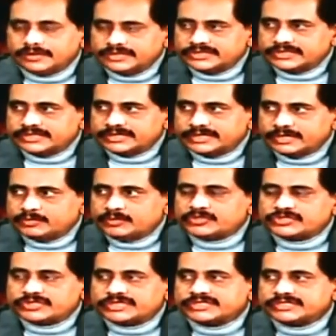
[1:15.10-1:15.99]

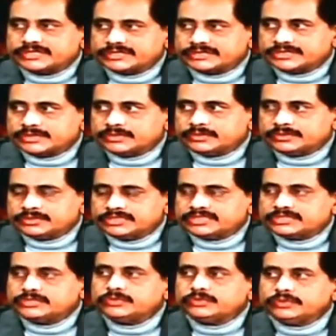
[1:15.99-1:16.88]
Recently, about 6 years
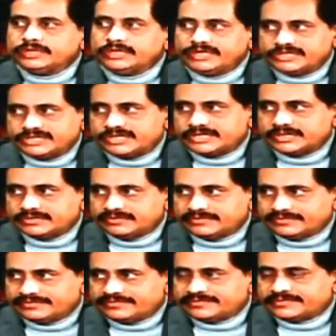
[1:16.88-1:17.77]
ago, this new
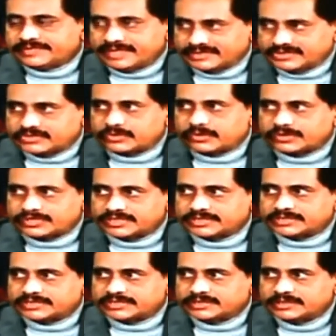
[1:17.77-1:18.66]
initiative has
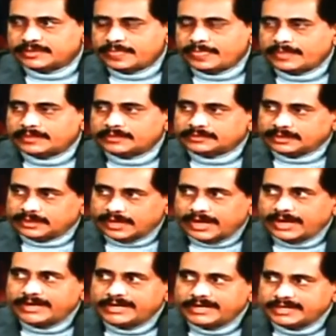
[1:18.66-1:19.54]
started.
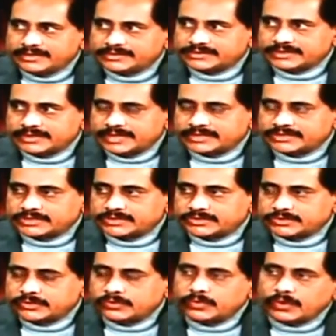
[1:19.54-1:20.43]
The idea is that
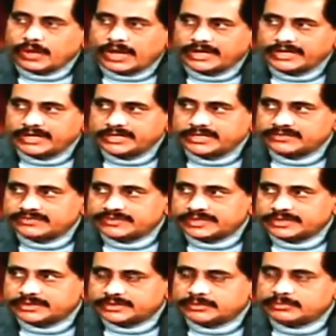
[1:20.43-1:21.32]
actually you
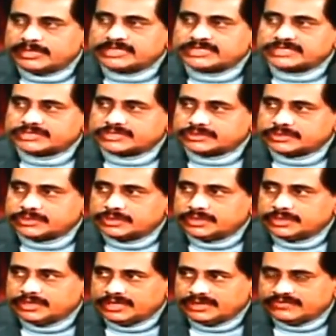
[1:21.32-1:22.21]
identify the best
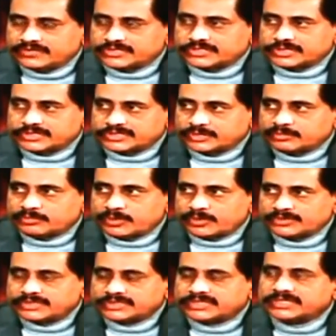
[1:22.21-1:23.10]
infrastructure
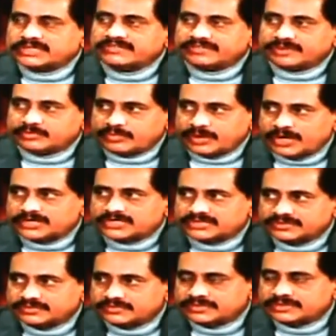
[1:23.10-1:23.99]
projects in different
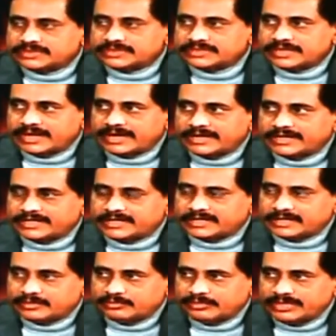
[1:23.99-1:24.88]
parts of the world
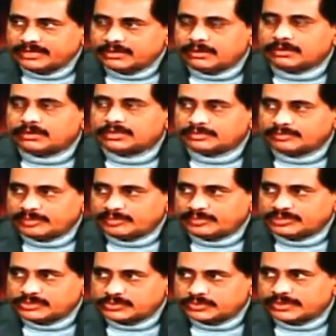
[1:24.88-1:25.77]
and bring all the
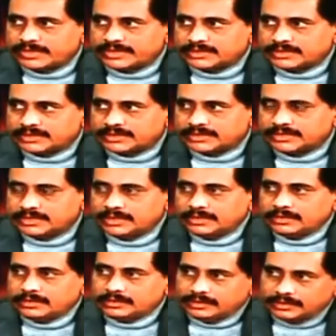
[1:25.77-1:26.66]
people together,
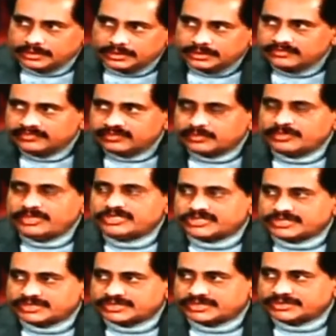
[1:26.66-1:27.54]
learn
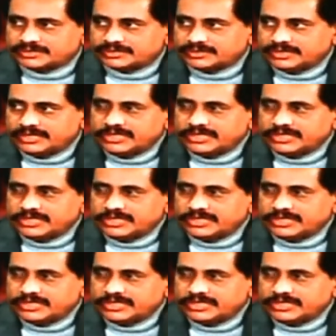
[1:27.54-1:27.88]
from each other.